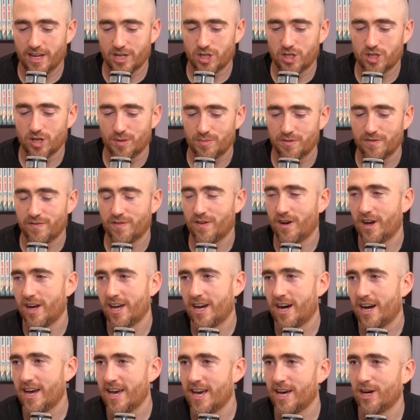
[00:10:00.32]
and Shopify,
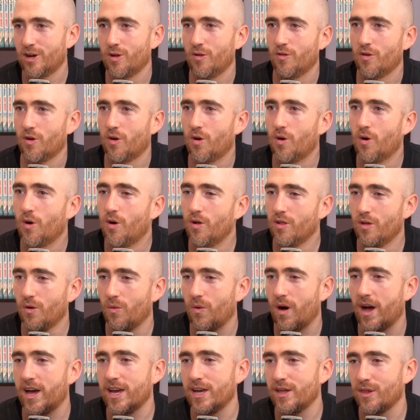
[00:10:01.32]
I held all the
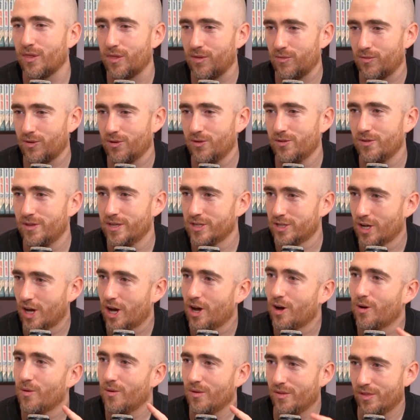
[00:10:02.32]
way through this
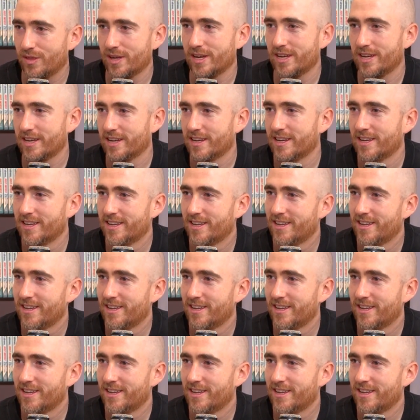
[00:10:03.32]
whole thing.